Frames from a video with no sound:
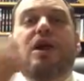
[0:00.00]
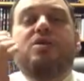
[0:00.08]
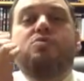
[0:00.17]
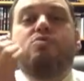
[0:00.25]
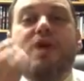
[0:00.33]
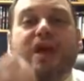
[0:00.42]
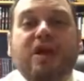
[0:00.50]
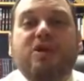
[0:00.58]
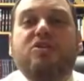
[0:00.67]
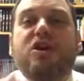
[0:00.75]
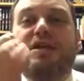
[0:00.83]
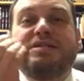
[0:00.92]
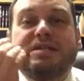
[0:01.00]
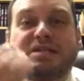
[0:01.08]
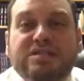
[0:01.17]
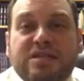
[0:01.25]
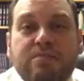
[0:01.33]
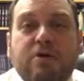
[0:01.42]
and recognize the
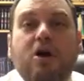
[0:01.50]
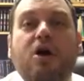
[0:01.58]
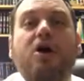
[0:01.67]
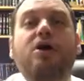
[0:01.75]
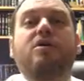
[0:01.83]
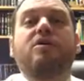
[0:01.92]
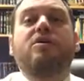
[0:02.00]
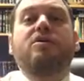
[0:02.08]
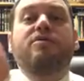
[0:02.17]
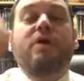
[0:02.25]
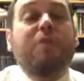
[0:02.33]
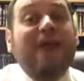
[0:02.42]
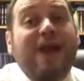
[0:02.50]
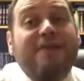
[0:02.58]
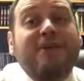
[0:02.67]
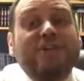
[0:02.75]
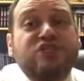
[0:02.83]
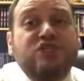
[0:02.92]
simcha that we
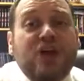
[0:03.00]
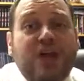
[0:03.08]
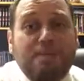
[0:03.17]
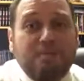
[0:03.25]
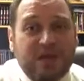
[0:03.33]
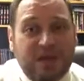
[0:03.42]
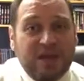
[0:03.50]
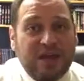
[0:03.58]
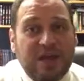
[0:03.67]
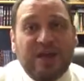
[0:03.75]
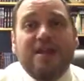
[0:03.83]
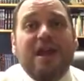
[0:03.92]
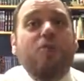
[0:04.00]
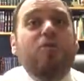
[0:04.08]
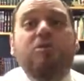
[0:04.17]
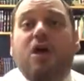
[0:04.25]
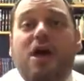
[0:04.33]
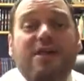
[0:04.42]
have Hashem in
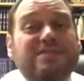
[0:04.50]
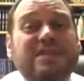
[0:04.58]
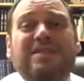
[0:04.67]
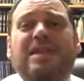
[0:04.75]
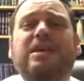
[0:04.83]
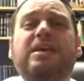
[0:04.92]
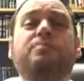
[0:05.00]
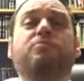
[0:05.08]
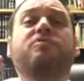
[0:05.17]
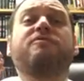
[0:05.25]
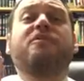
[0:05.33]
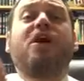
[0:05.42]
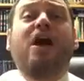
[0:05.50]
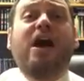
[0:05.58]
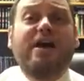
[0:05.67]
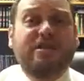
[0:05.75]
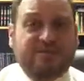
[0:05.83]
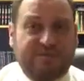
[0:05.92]
our lives and that He
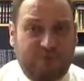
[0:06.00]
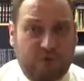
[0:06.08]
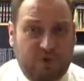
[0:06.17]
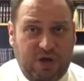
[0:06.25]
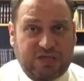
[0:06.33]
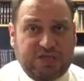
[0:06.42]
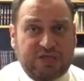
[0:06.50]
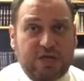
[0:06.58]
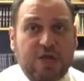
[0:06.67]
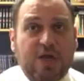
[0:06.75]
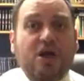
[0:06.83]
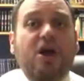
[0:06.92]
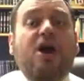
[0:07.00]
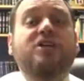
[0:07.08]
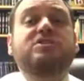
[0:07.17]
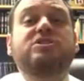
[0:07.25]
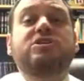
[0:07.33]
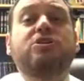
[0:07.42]
provides for us
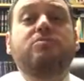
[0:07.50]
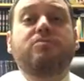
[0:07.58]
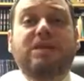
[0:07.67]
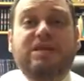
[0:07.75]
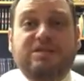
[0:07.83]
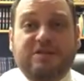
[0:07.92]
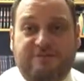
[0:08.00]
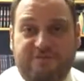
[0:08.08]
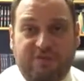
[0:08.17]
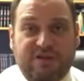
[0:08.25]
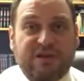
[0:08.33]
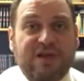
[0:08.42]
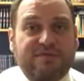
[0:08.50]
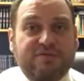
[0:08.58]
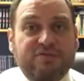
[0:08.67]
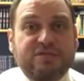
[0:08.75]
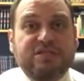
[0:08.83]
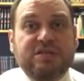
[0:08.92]
on so many different
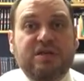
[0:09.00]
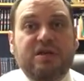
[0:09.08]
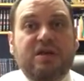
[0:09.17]
levels.